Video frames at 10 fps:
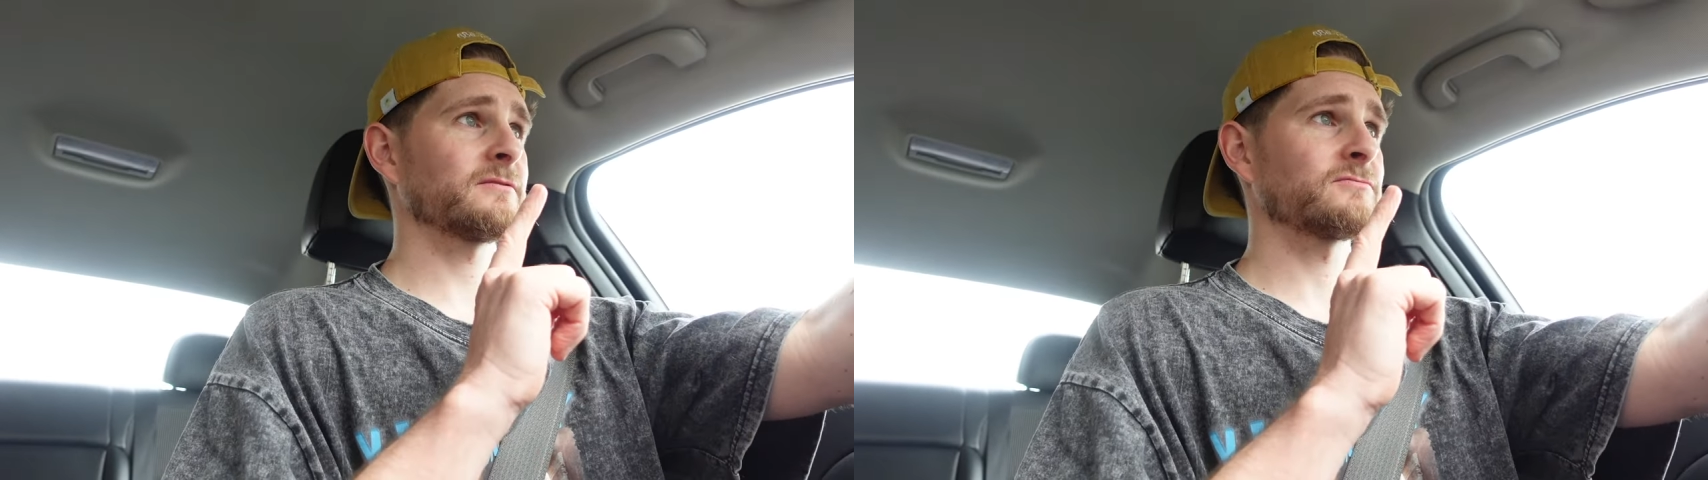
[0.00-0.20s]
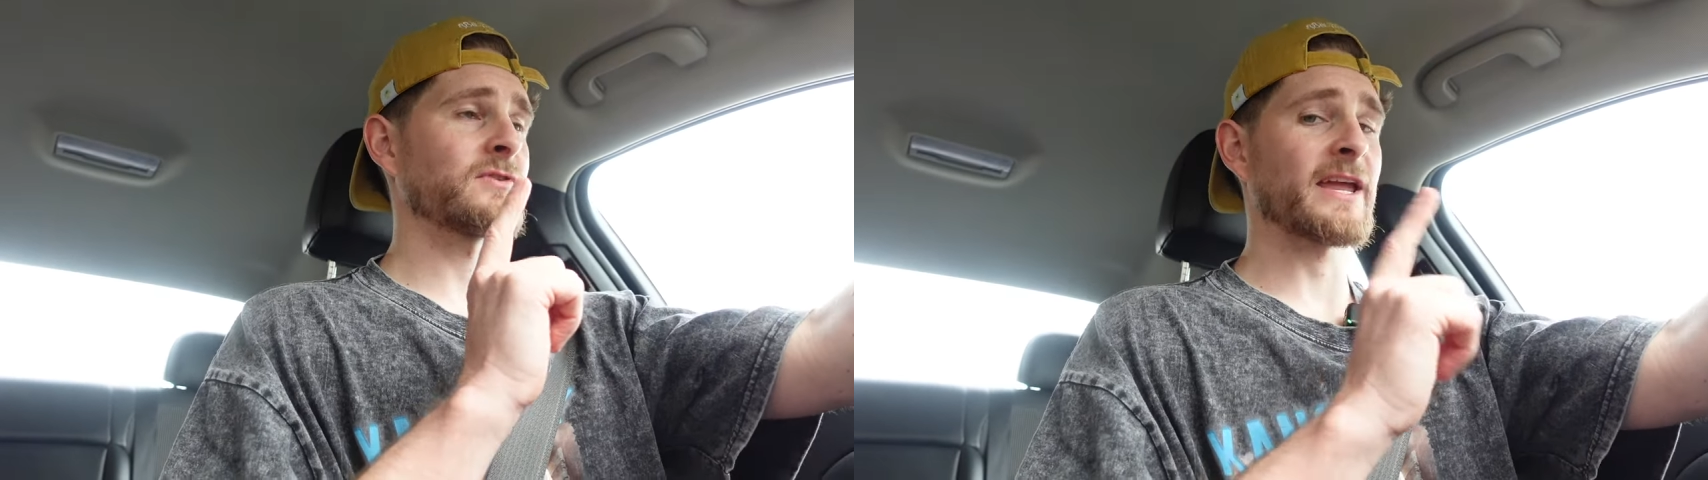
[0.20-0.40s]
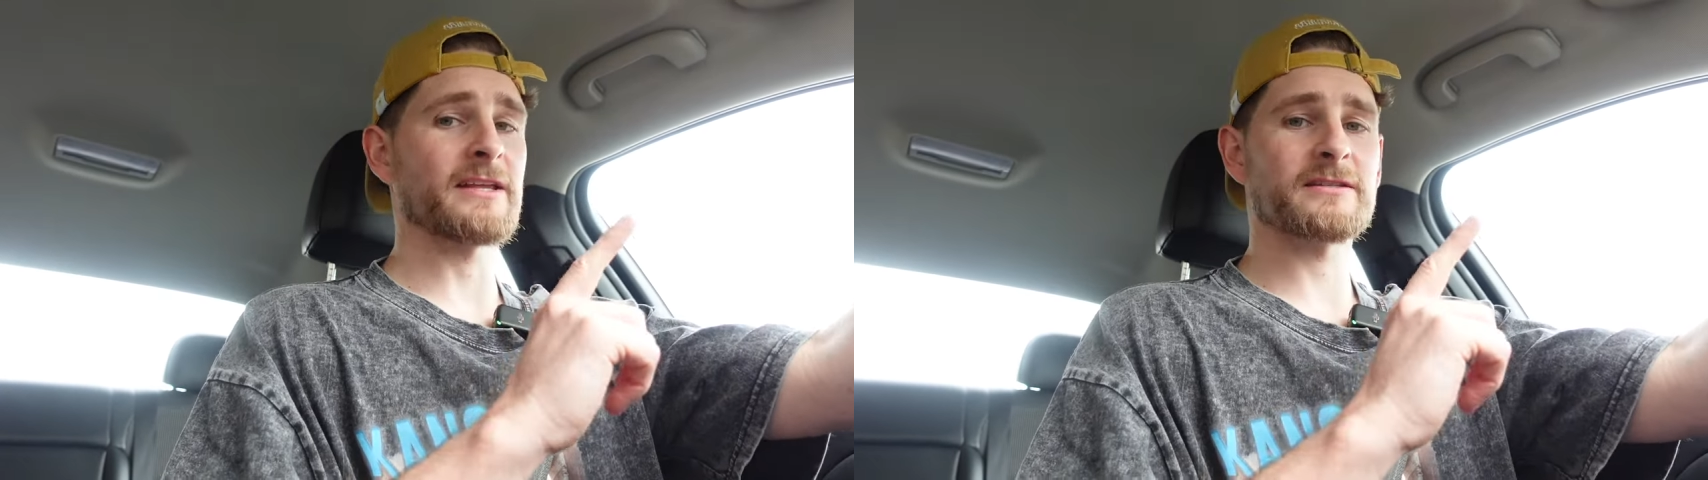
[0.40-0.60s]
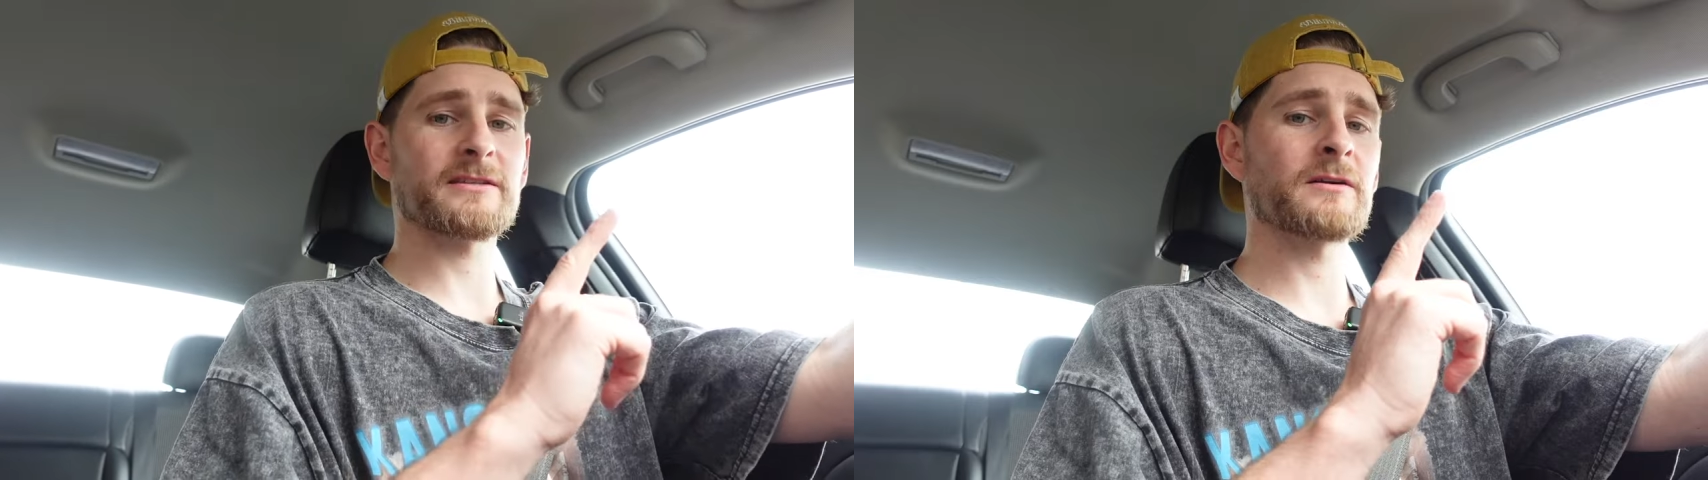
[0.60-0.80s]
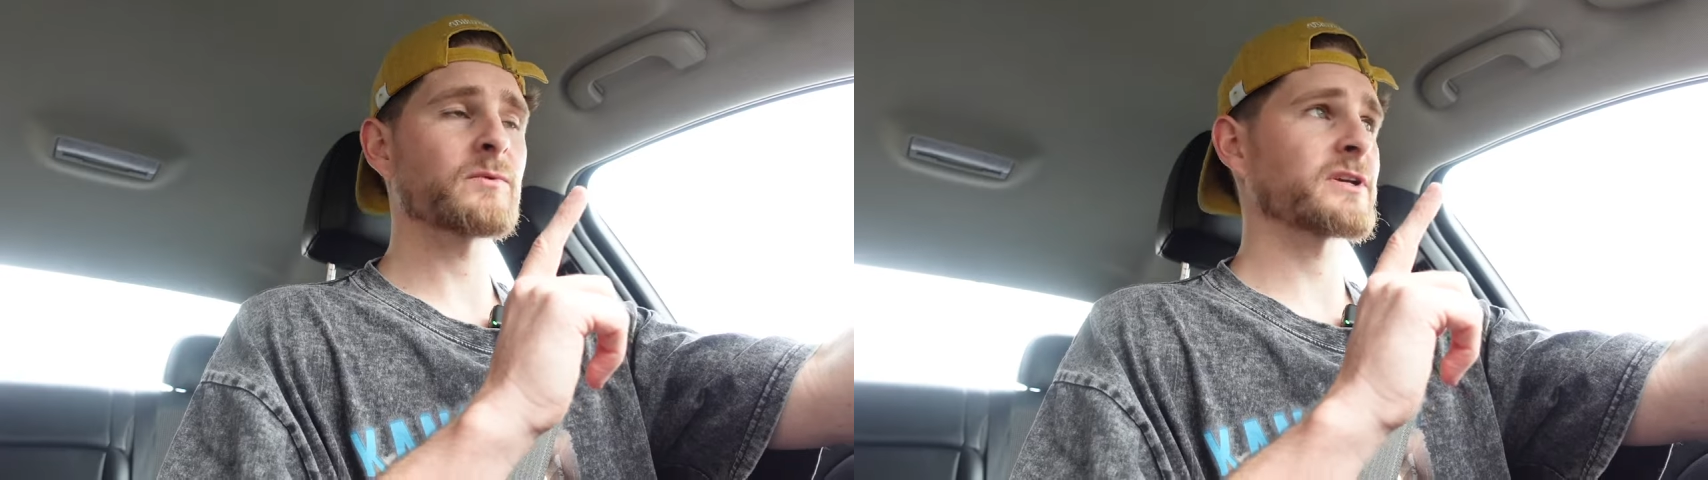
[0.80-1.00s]
rate
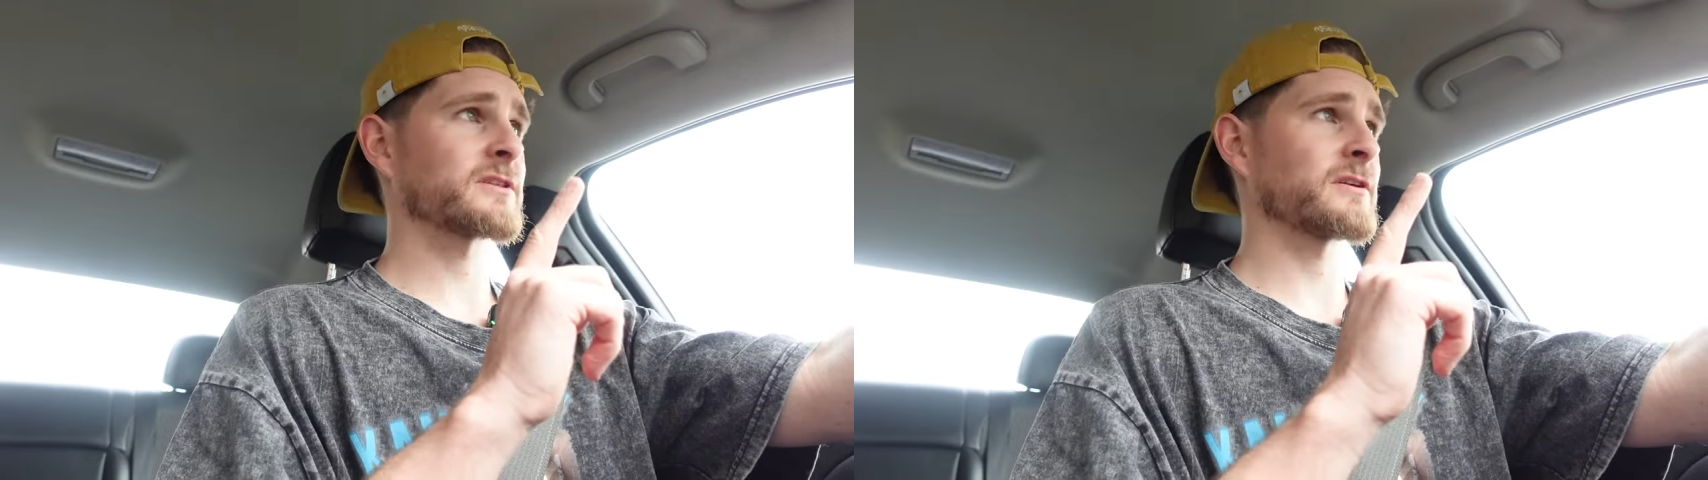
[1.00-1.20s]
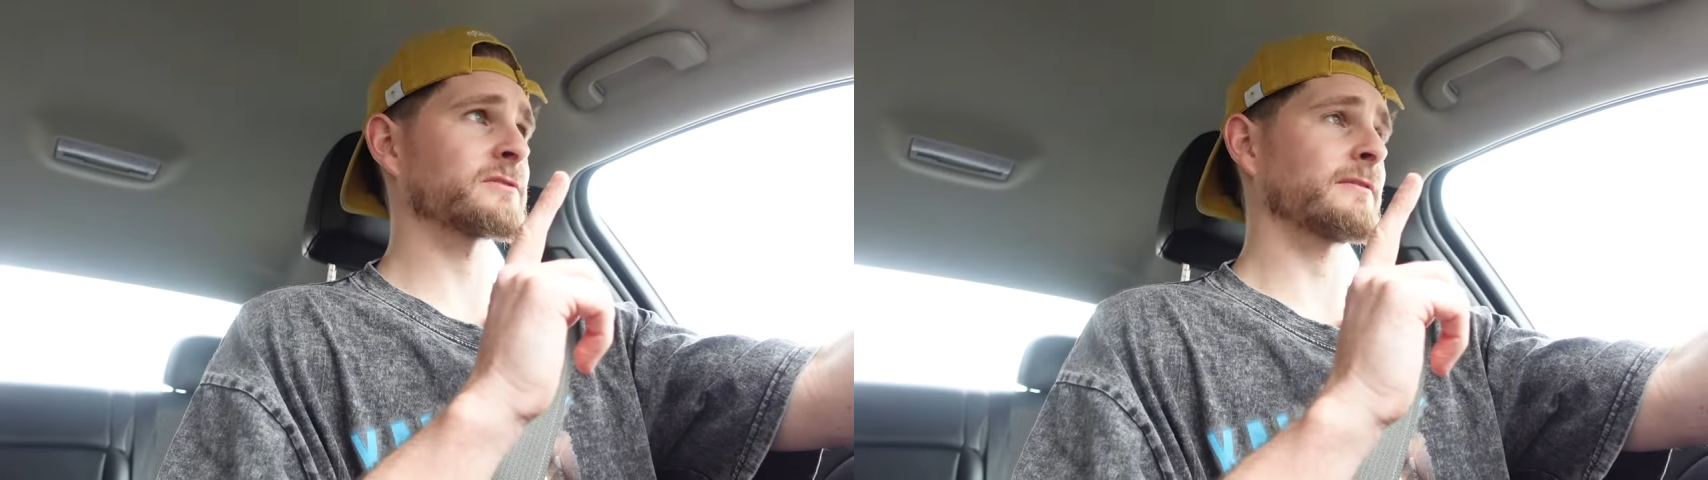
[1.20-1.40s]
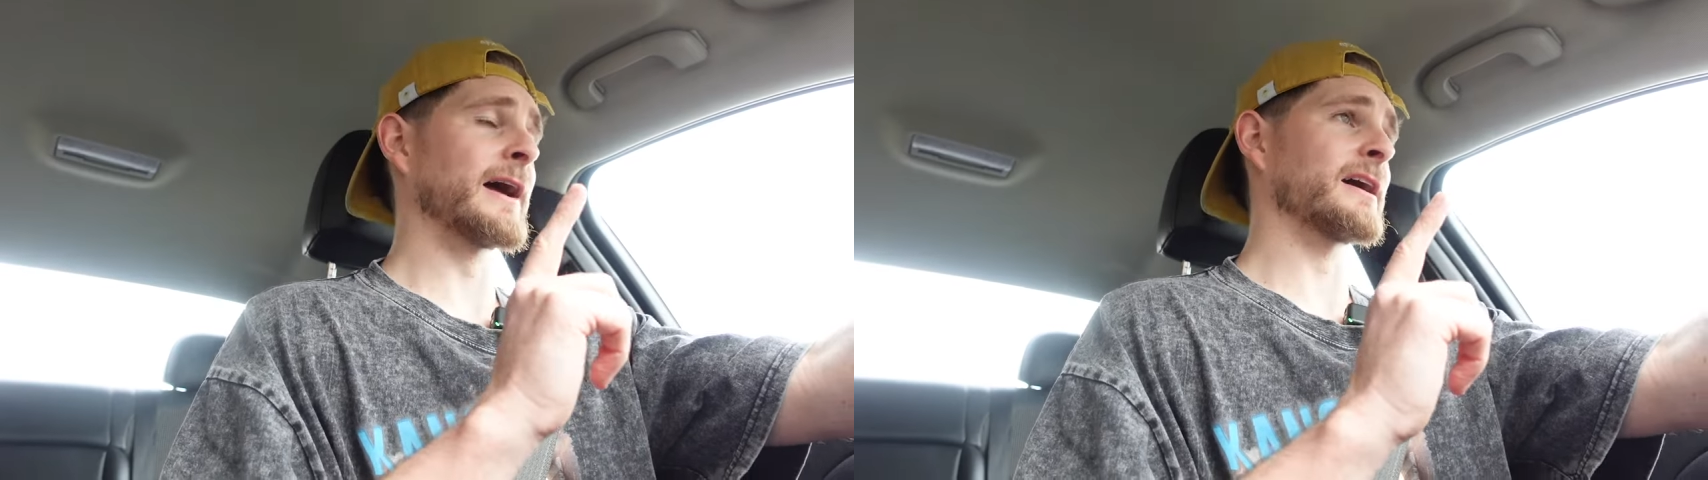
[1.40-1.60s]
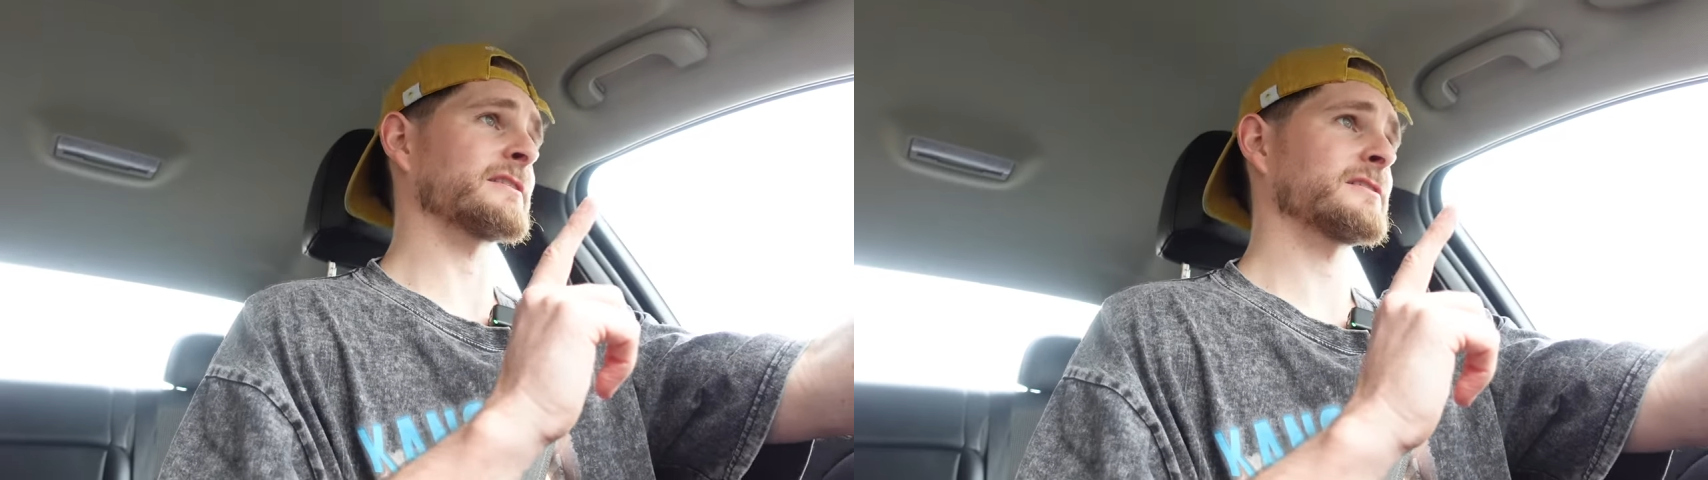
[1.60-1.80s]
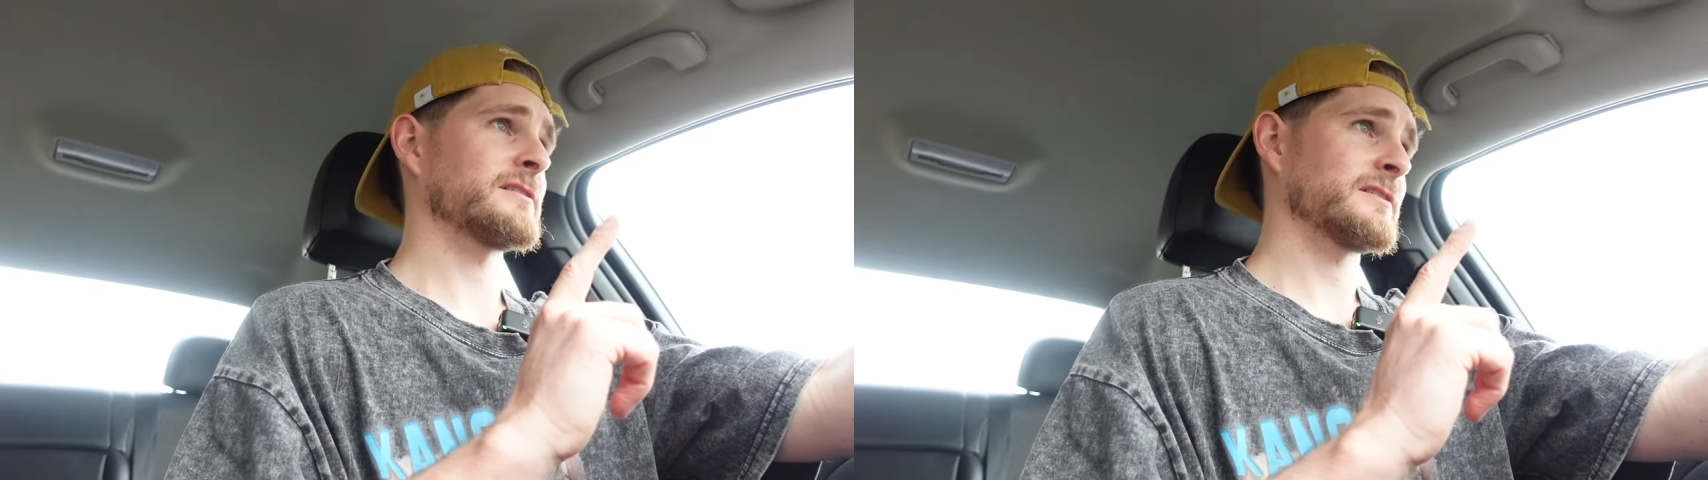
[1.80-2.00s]
at which those are at